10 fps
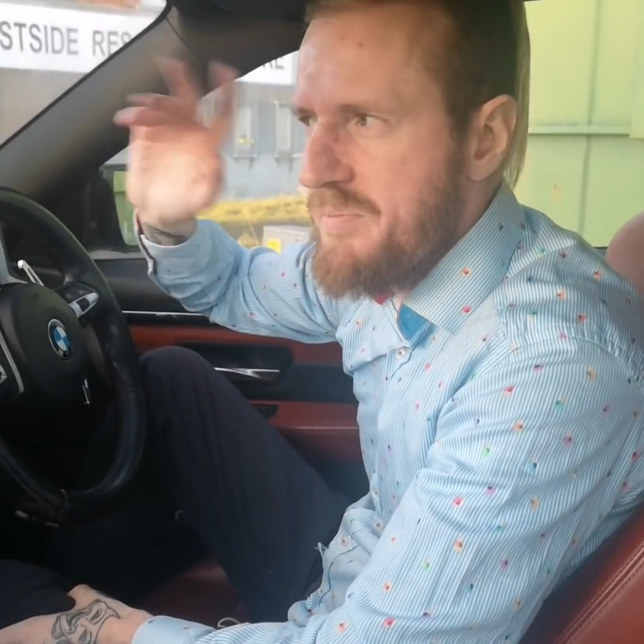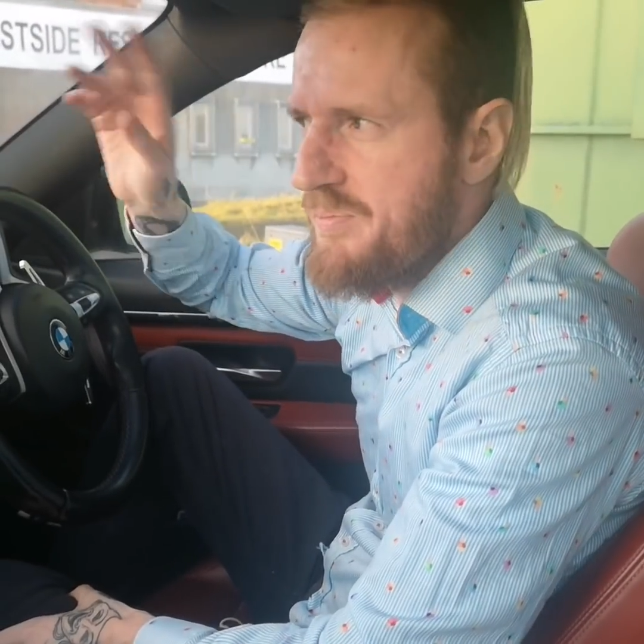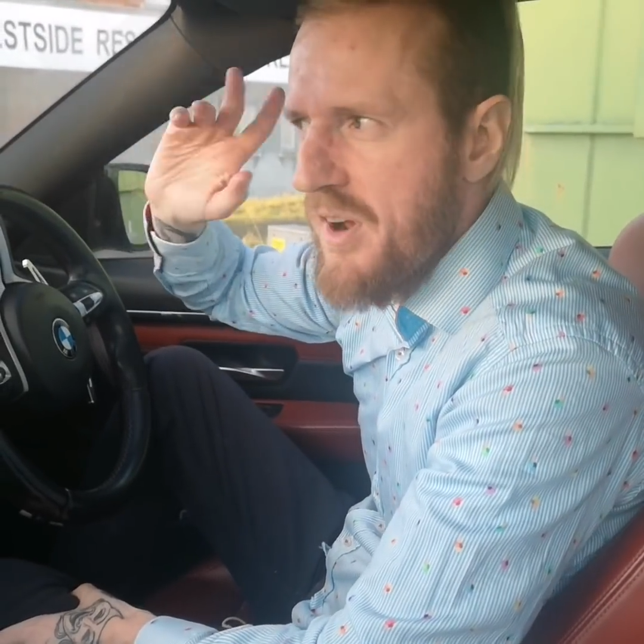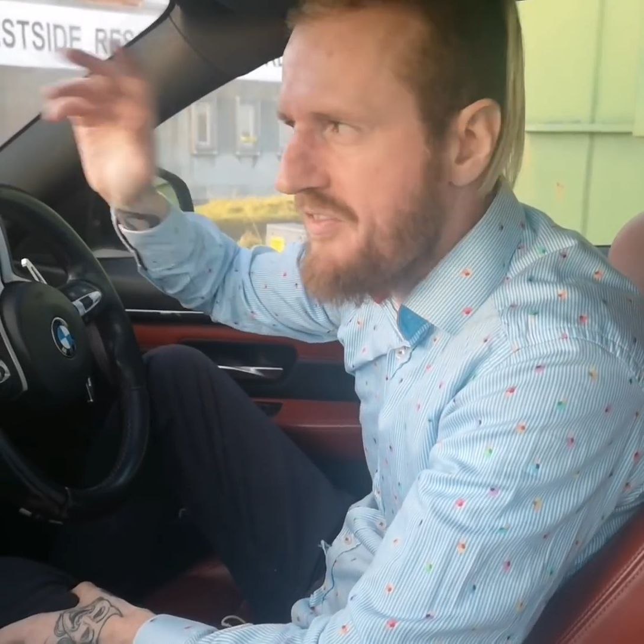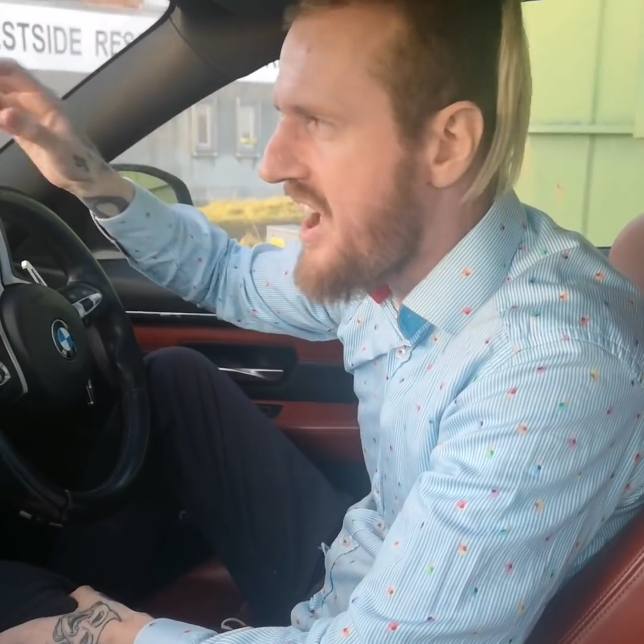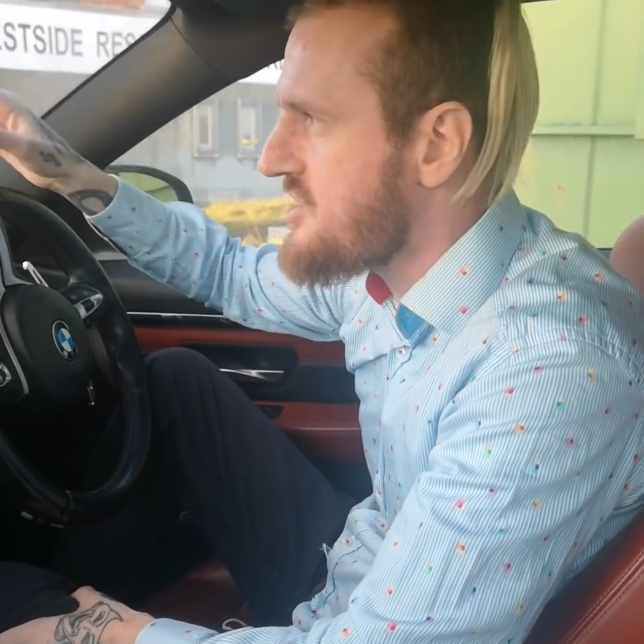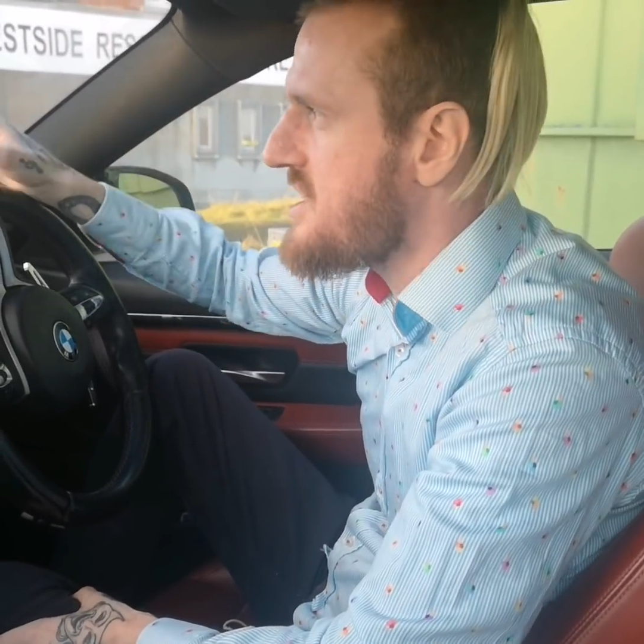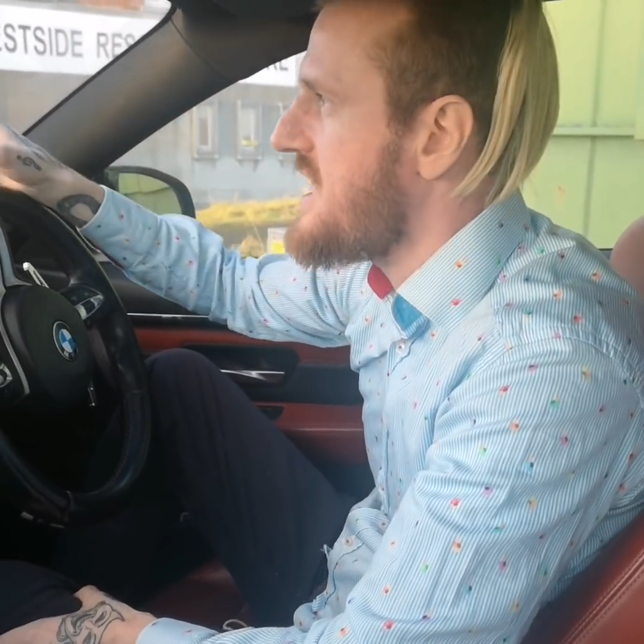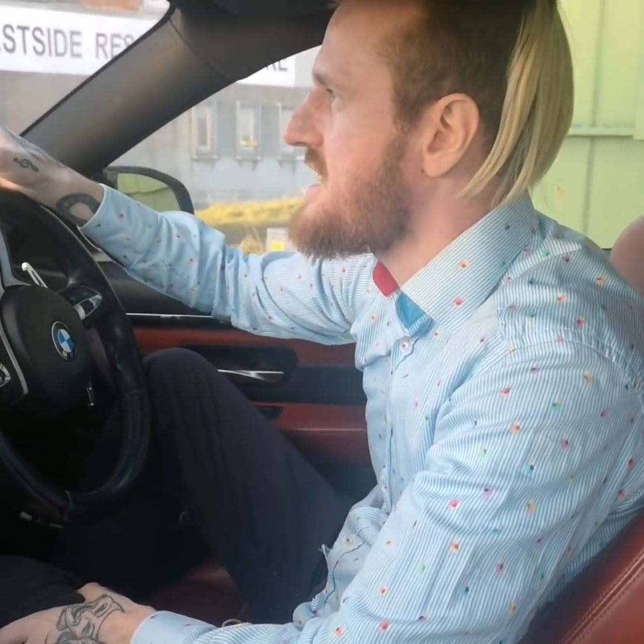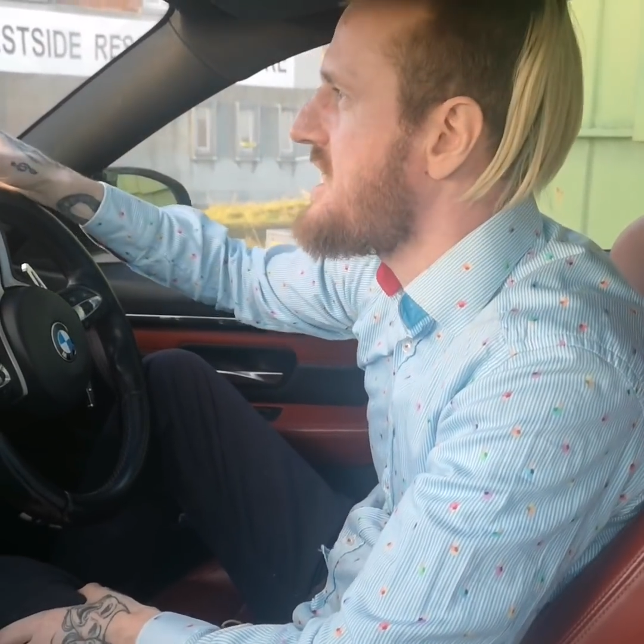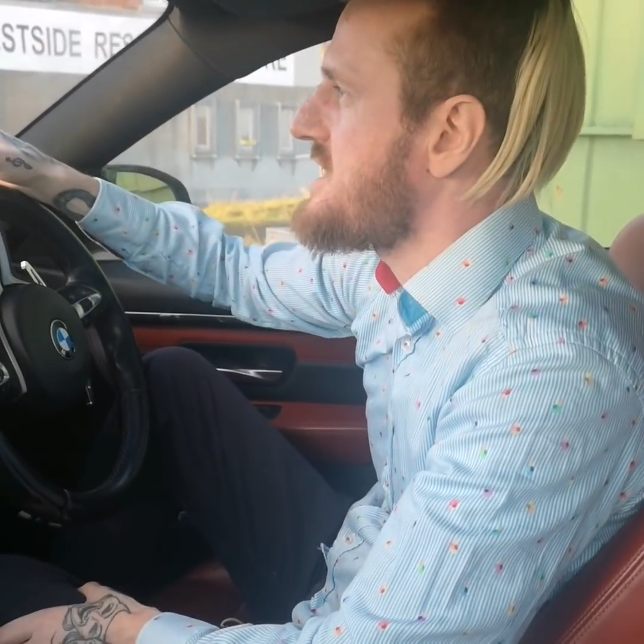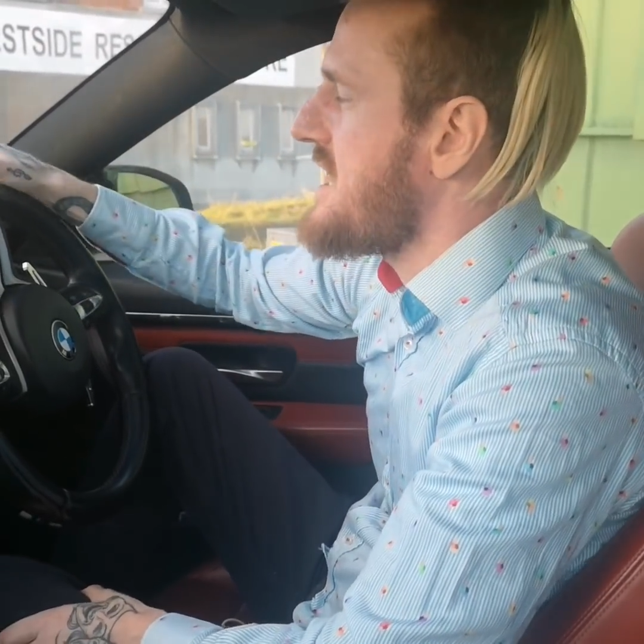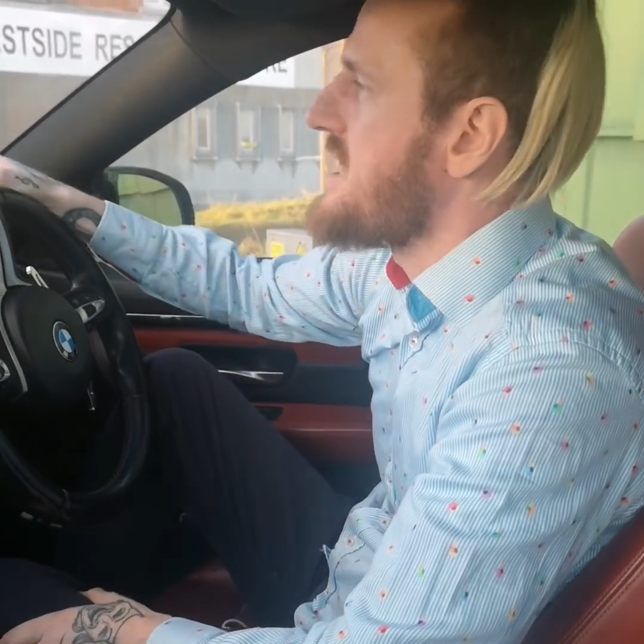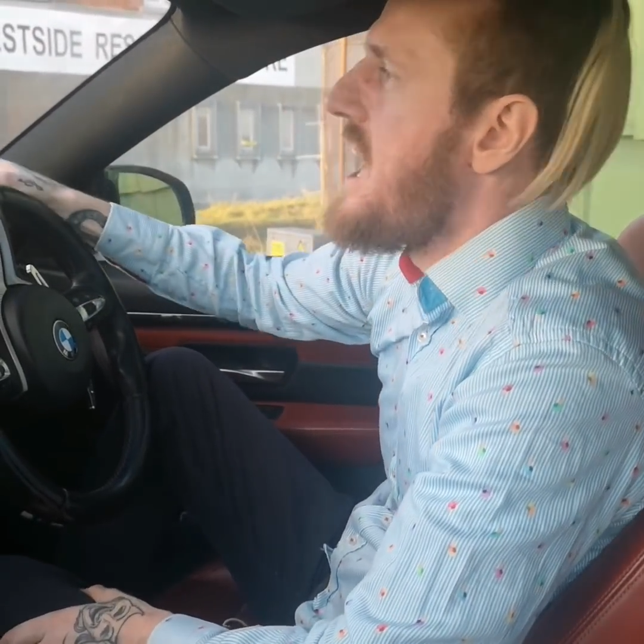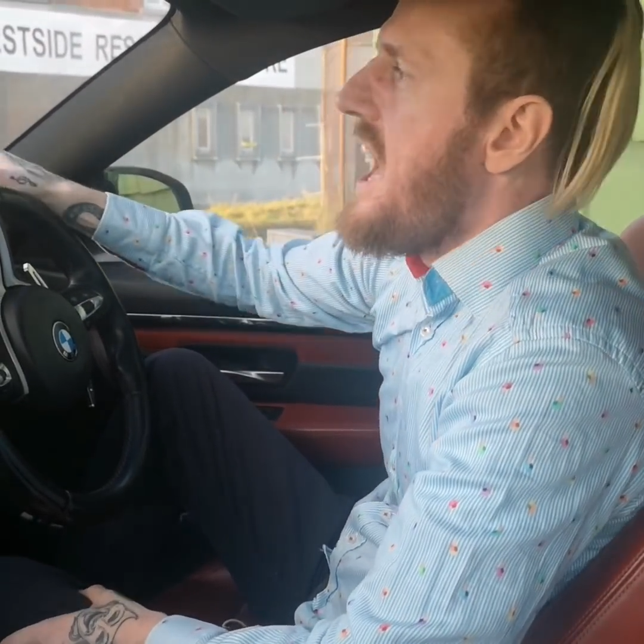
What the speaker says: professional at these things.